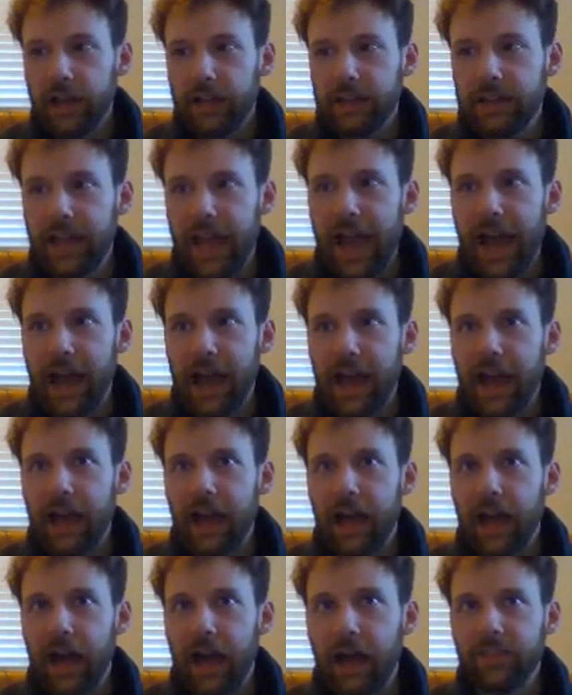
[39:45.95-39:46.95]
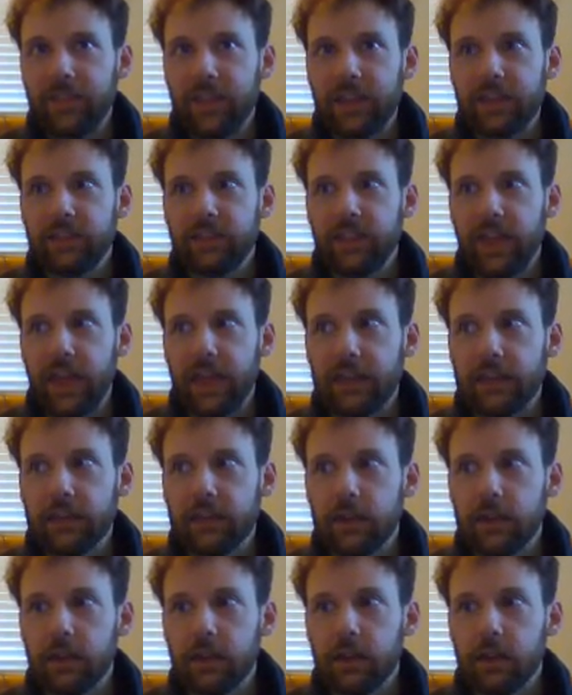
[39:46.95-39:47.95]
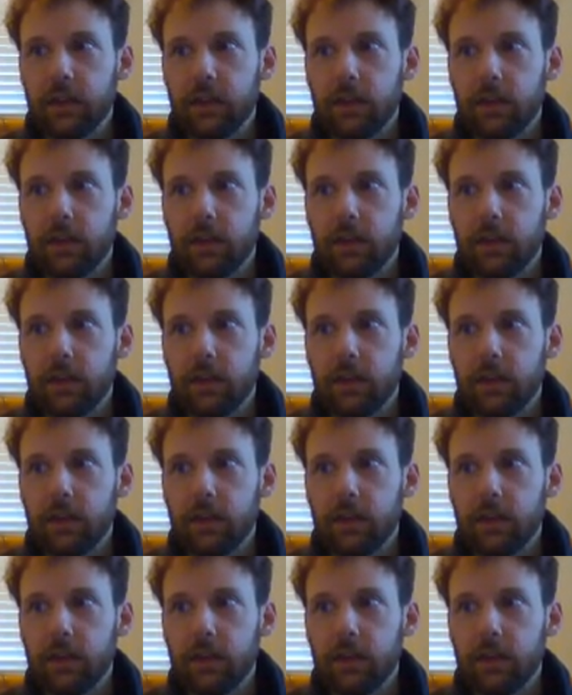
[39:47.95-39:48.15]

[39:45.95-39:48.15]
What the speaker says: yeah, I think then